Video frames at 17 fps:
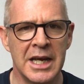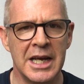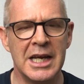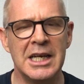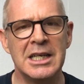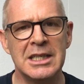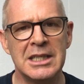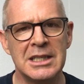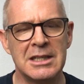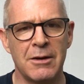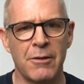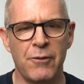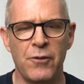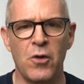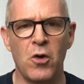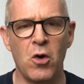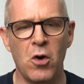is
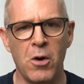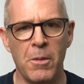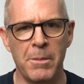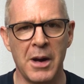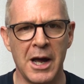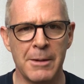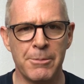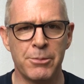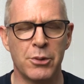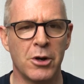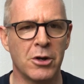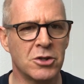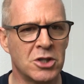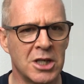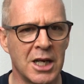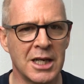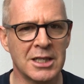for my
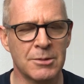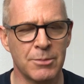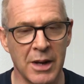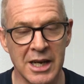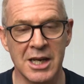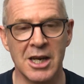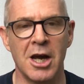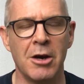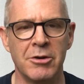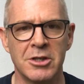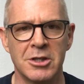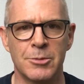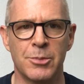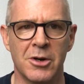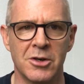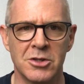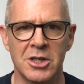projects, my
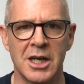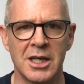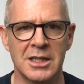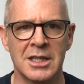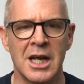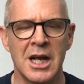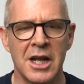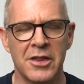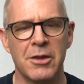current projects,